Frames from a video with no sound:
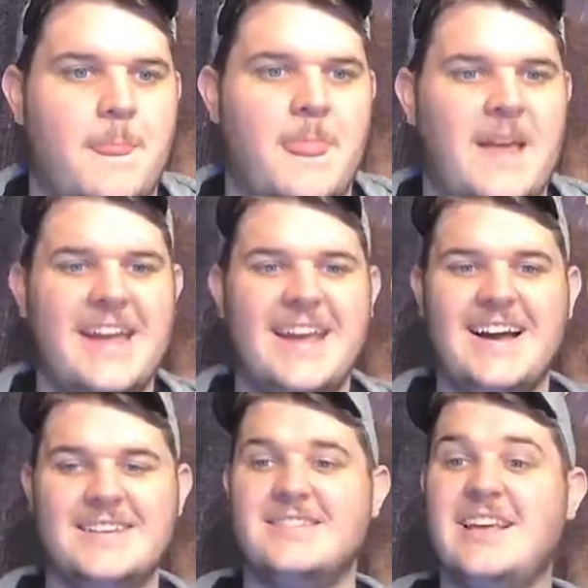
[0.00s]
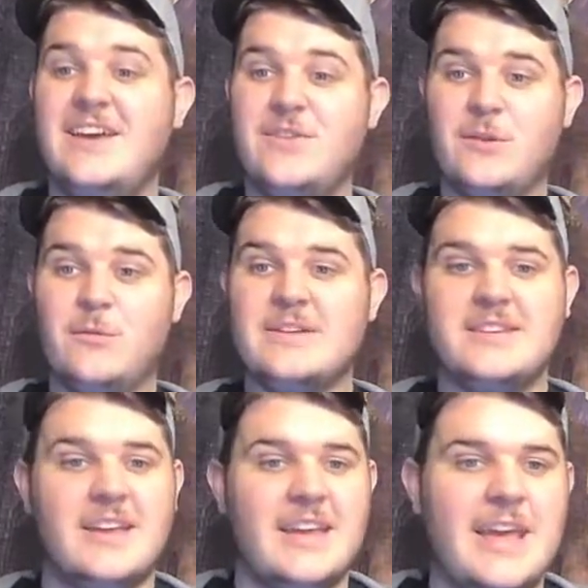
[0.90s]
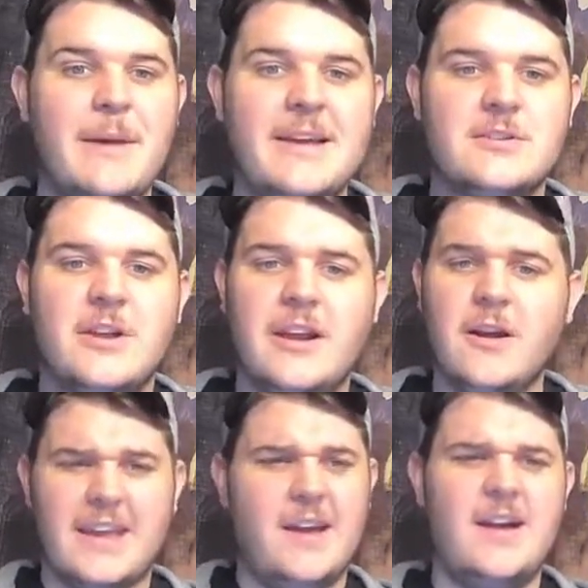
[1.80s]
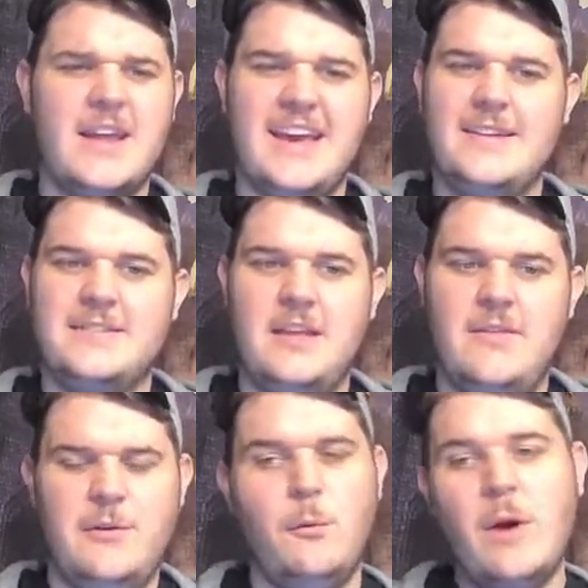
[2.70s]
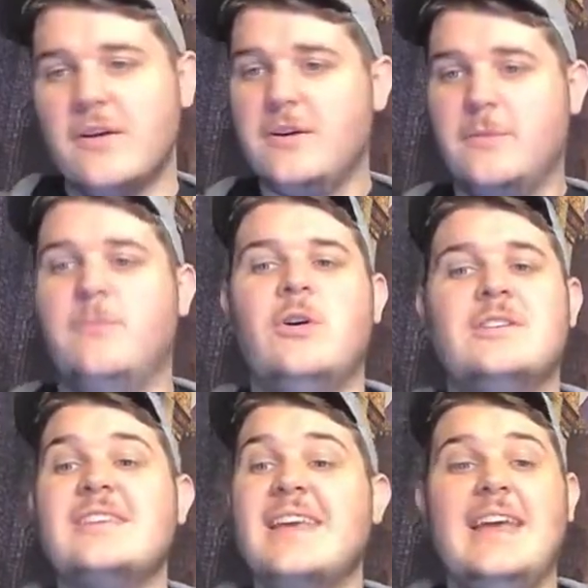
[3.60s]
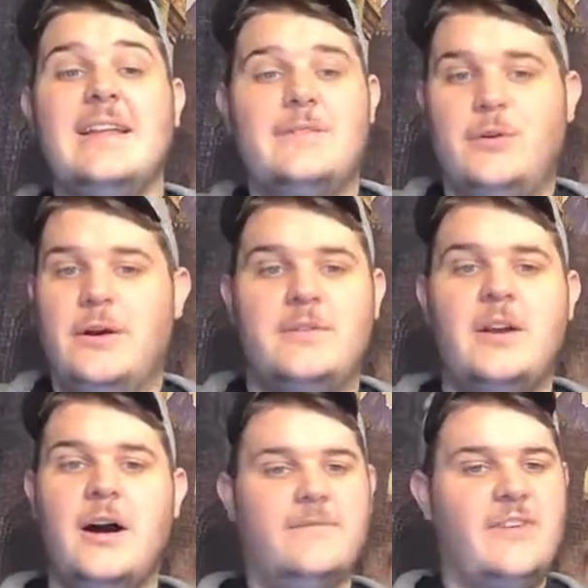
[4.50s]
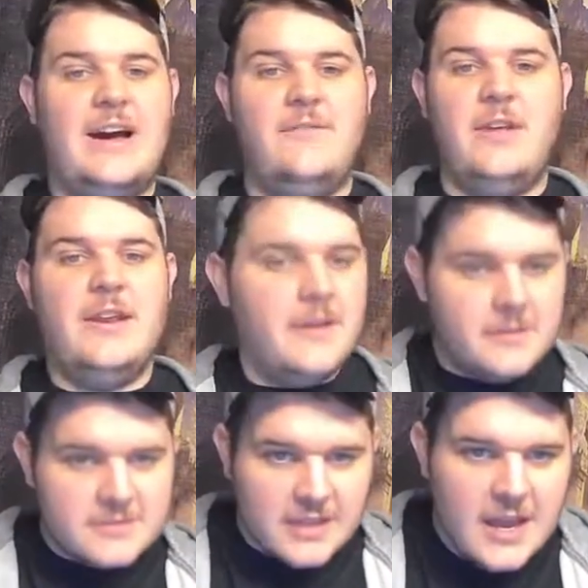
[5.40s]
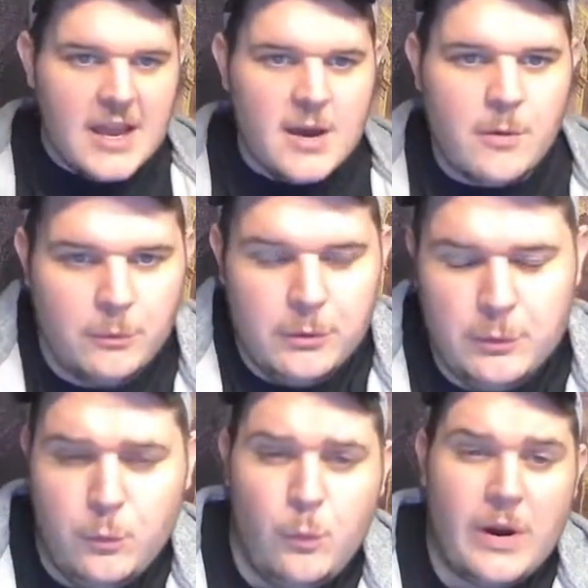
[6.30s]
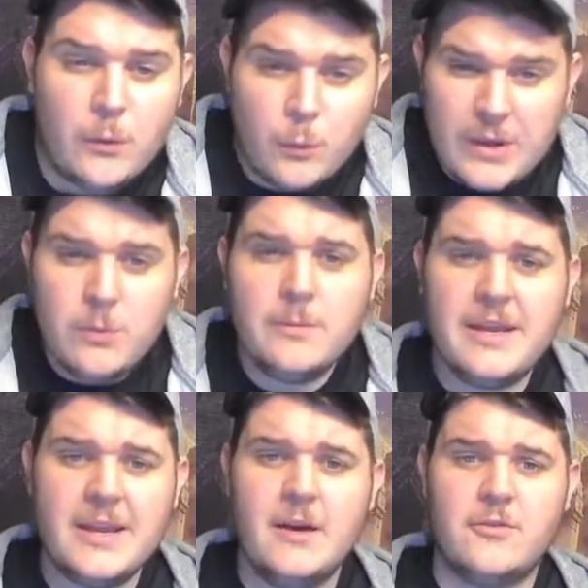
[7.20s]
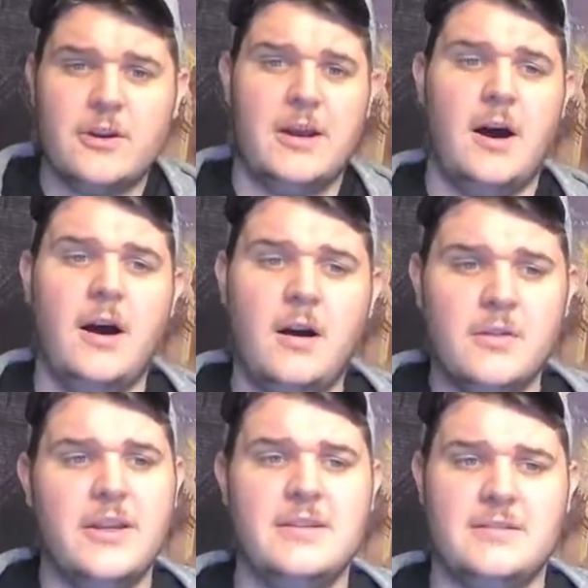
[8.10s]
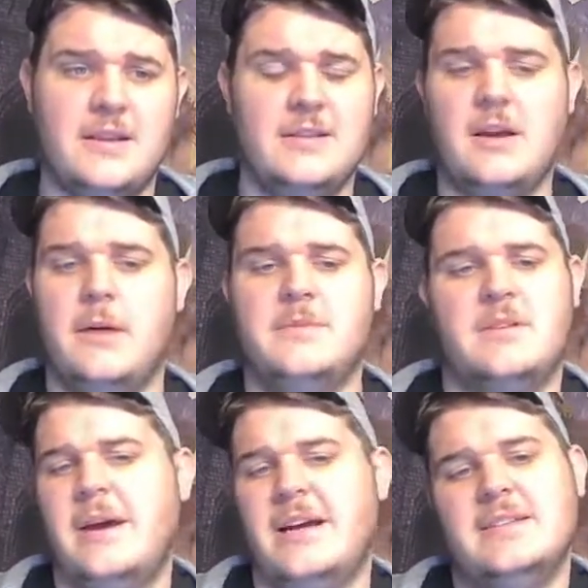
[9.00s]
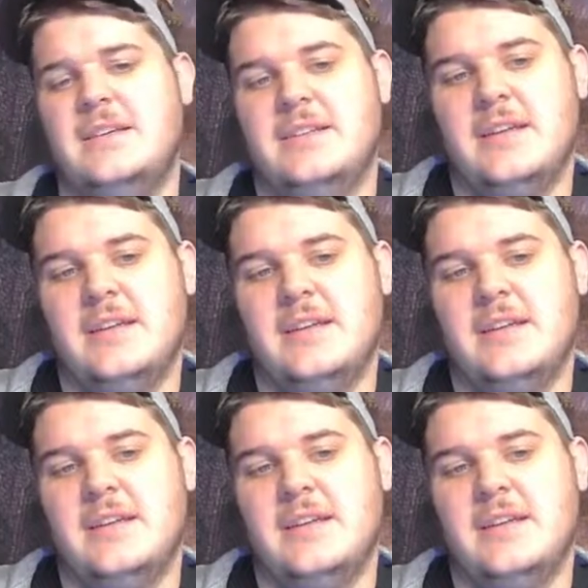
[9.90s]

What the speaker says: Hey guys, it's Evan, the resident game master here at Chaotic Cast TV. Welcome once again to our top 5 videos where we will be covering all things and topics about D&D.